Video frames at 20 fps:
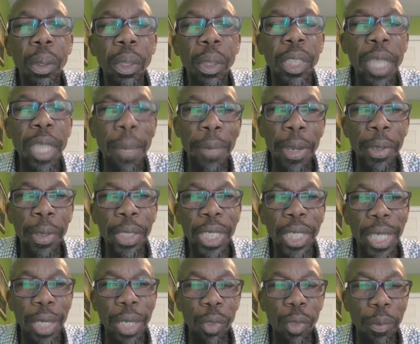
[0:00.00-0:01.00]
the
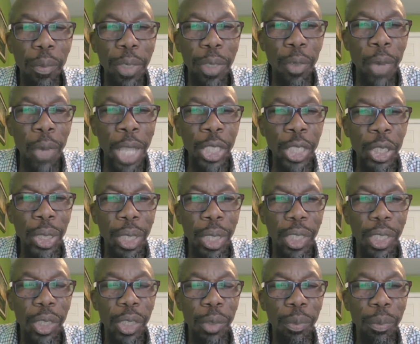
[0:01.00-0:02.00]
American will be watching
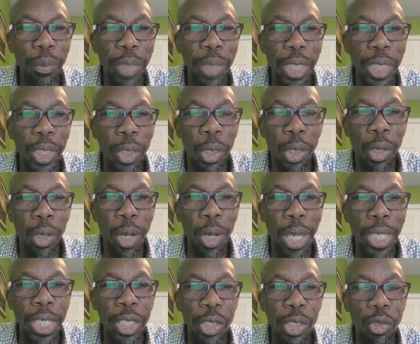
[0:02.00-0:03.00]
us based on
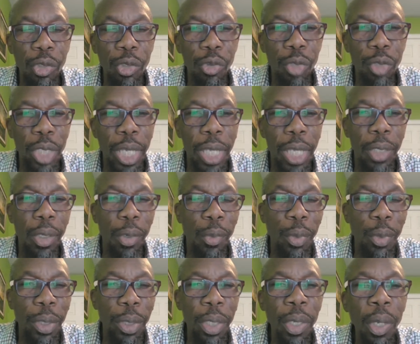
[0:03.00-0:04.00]
our history and
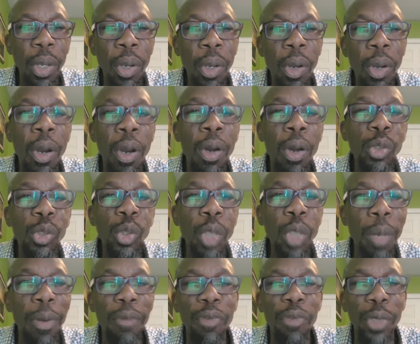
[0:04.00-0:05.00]
how
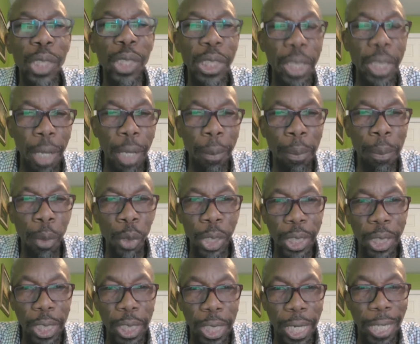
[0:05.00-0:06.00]
some of us talk
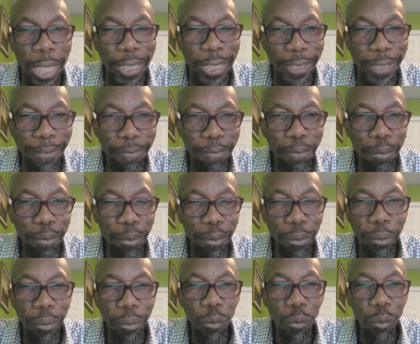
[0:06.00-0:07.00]
politically.
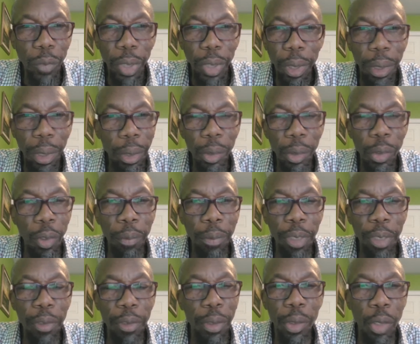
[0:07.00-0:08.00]
Don't
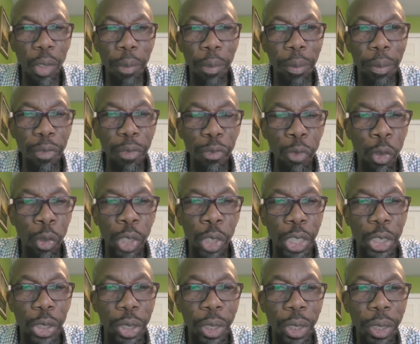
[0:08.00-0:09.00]
be
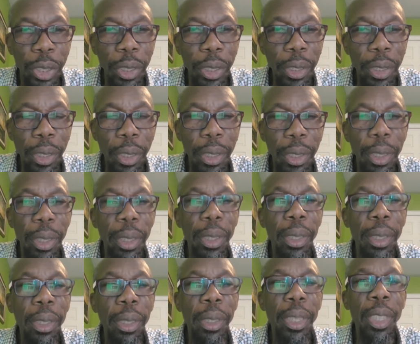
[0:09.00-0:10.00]
foolish.
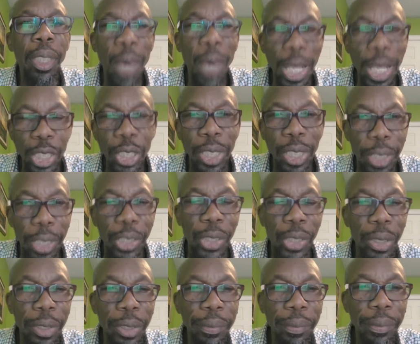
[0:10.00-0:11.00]
They're watching
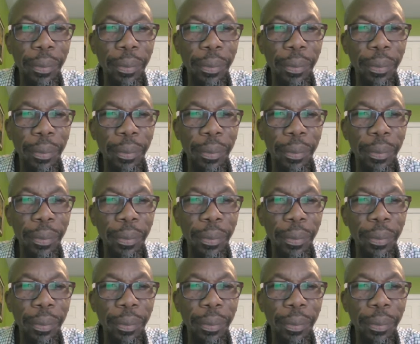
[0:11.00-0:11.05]
us.